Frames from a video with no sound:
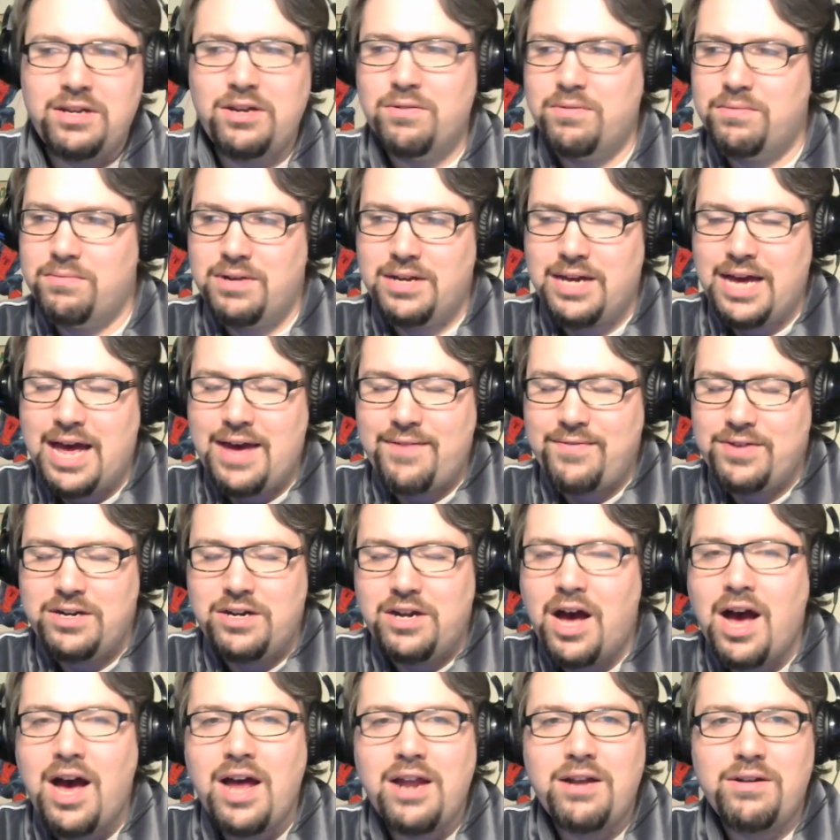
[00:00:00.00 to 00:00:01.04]
you know,
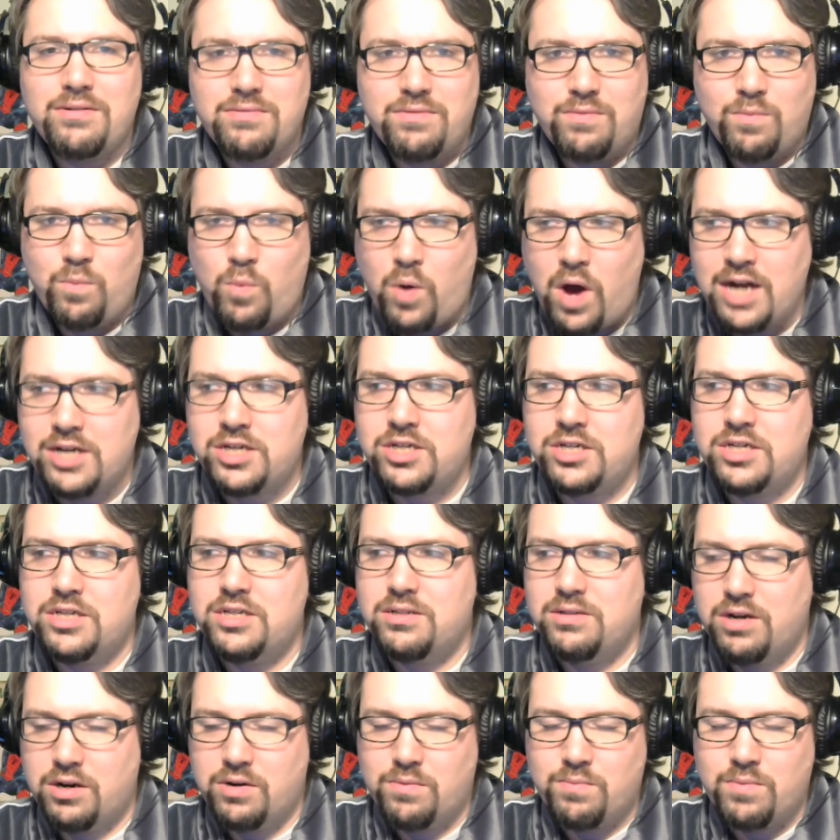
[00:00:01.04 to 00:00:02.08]
having not watched
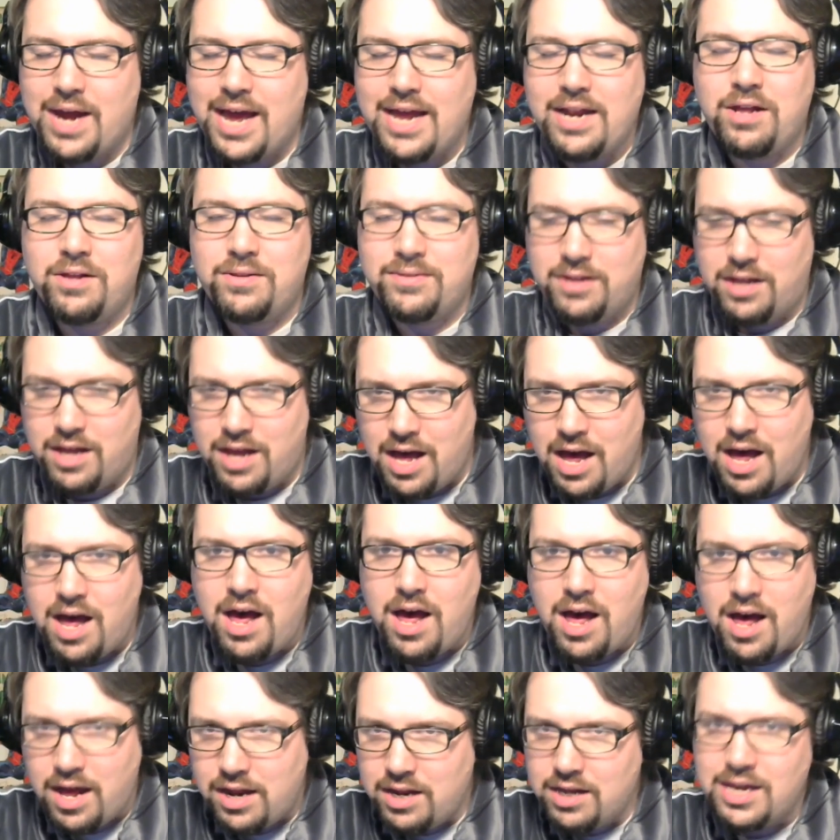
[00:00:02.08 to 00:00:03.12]
or read a
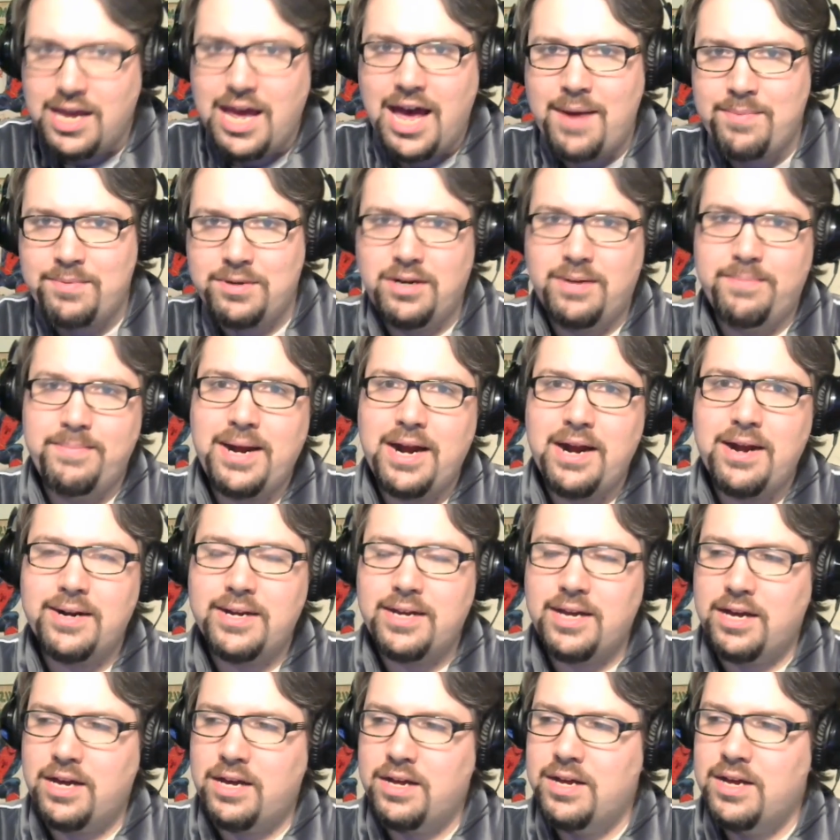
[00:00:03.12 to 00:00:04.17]
lot of Captain
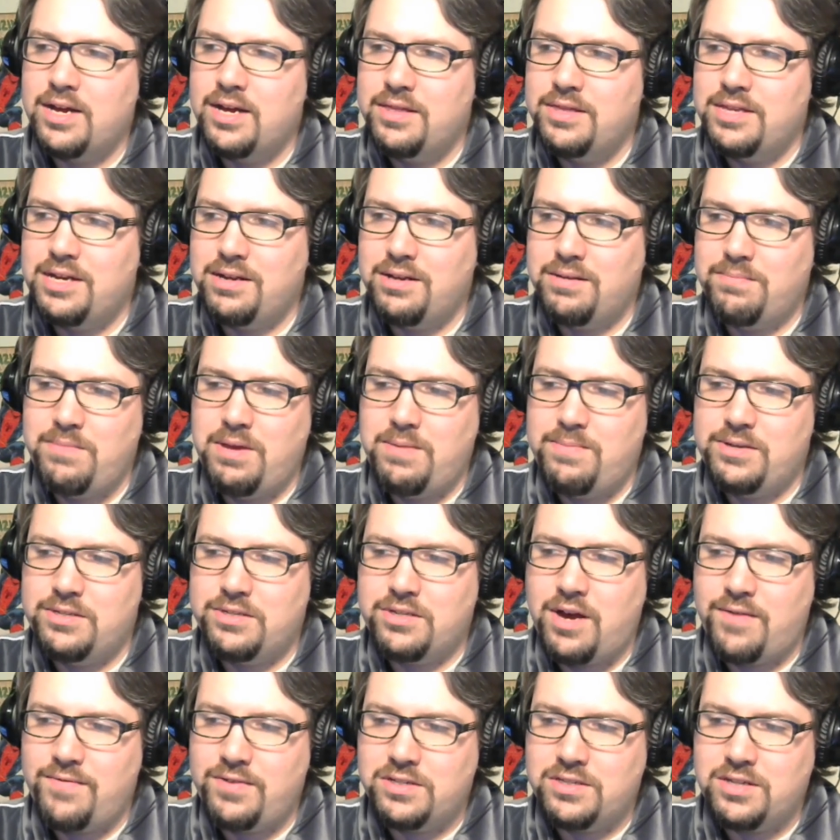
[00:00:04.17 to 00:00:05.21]
America, that maybe
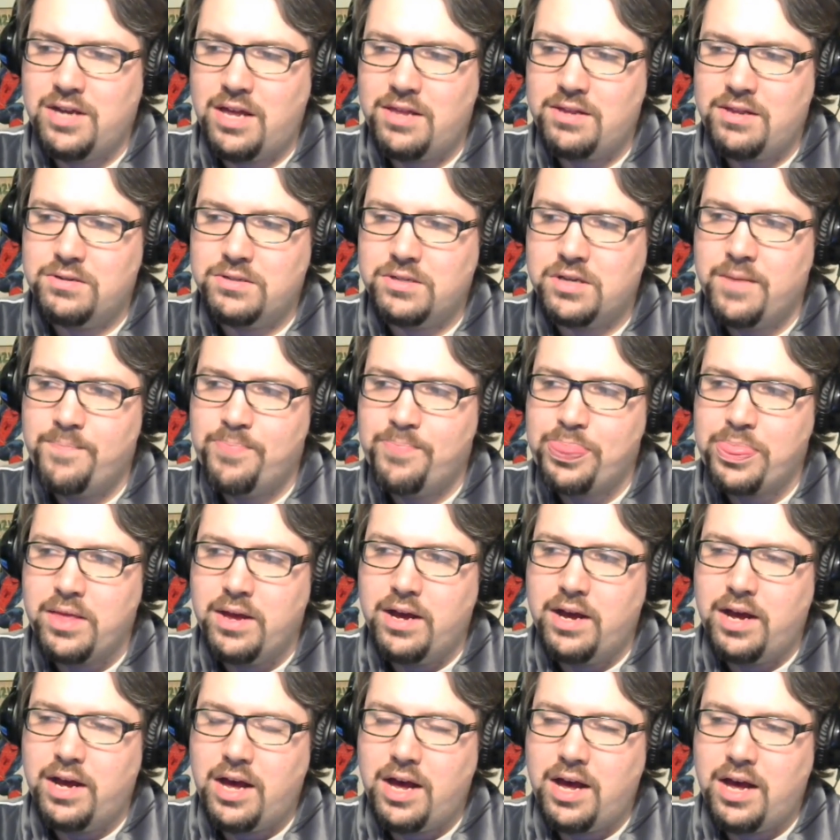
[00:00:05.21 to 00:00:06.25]
it's obvious to others.
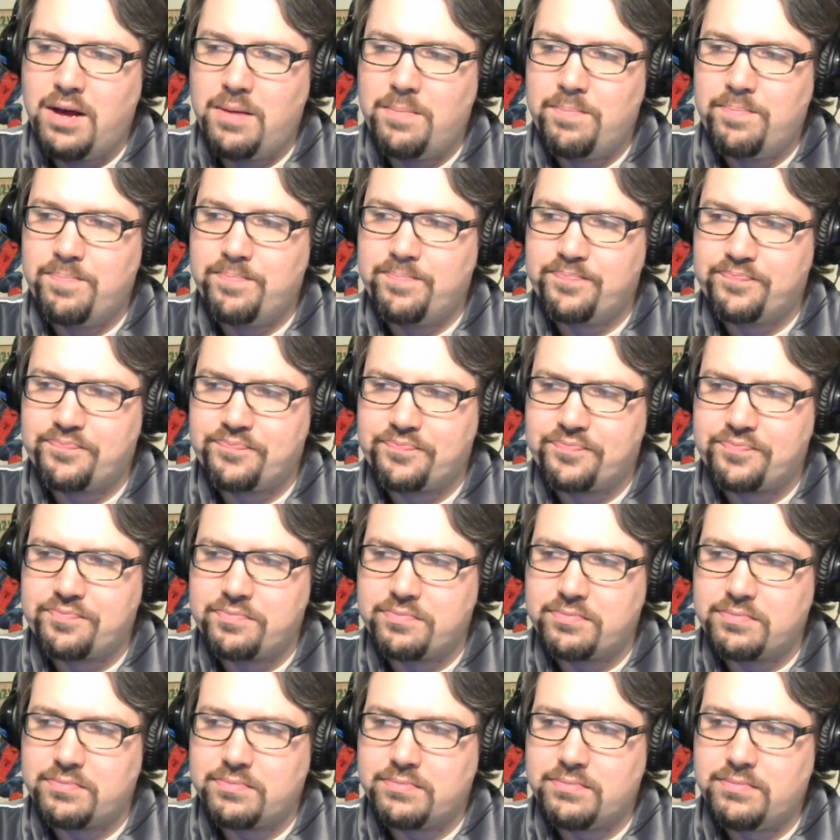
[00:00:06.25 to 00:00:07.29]
Um,
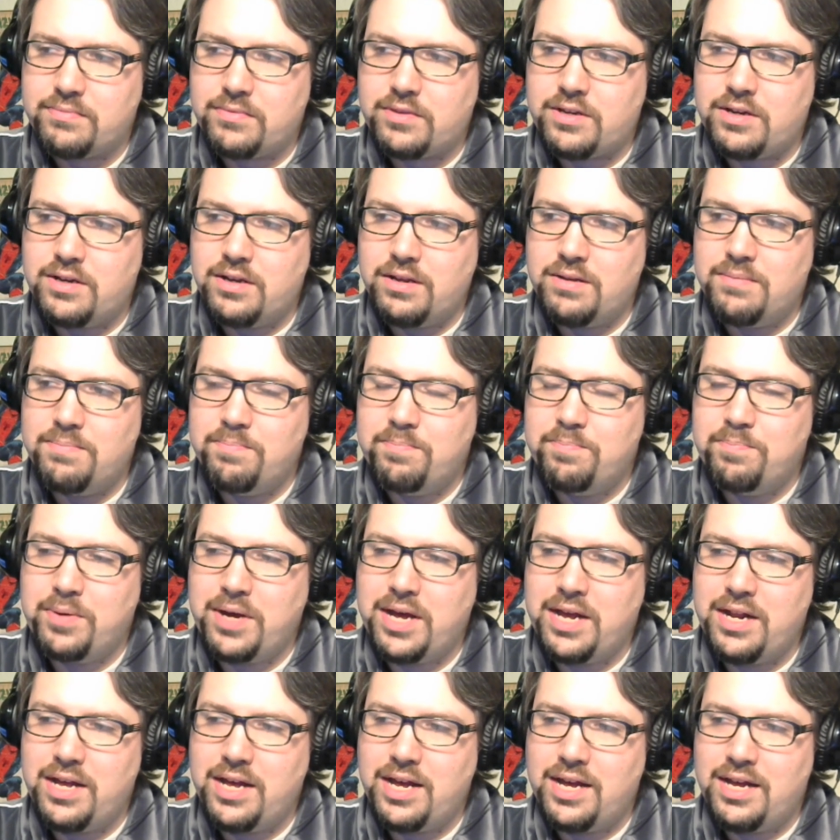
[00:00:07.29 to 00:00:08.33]

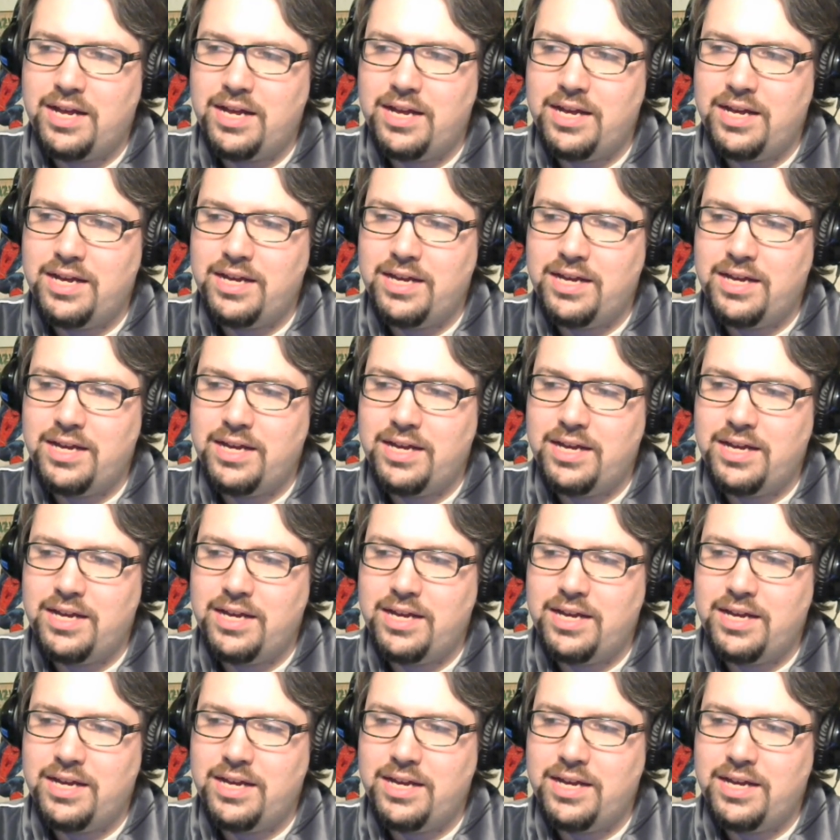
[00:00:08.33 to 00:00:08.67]
but uh,